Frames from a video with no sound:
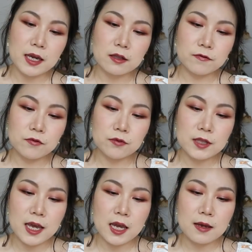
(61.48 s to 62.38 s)
get the full
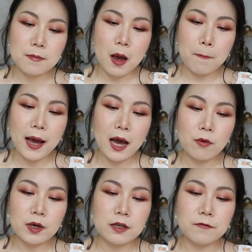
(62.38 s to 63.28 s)
name,
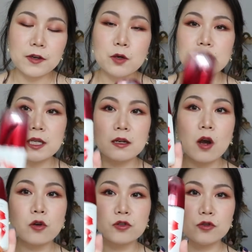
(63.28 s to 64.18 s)
Power Infusing
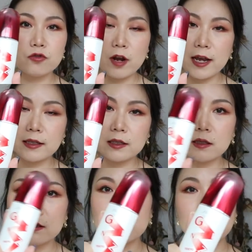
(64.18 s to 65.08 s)

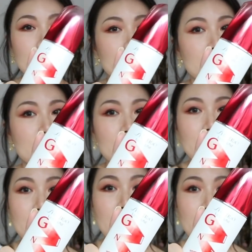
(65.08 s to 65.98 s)
Concentrates.
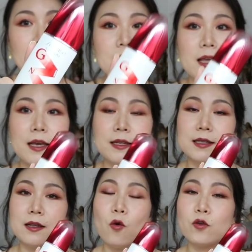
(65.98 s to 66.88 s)

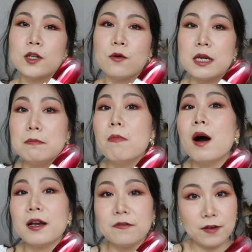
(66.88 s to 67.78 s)
This also in
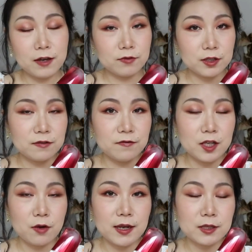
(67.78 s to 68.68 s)
my favorites
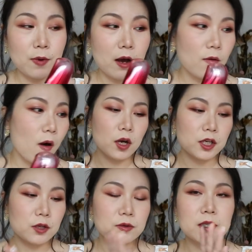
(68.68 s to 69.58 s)
video as well. I
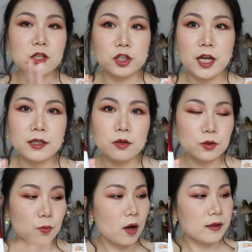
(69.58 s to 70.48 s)
use the
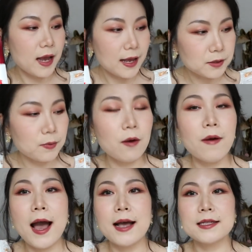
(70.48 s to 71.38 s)
Shiseido's one as well
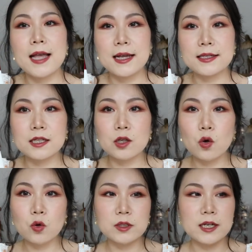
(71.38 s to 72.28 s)
as Estee
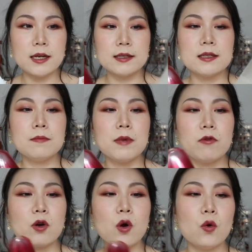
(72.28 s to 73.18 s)
Lauder's
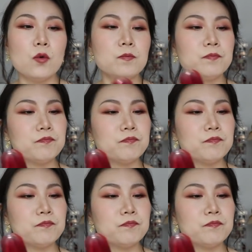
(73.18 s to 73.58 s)
Miracle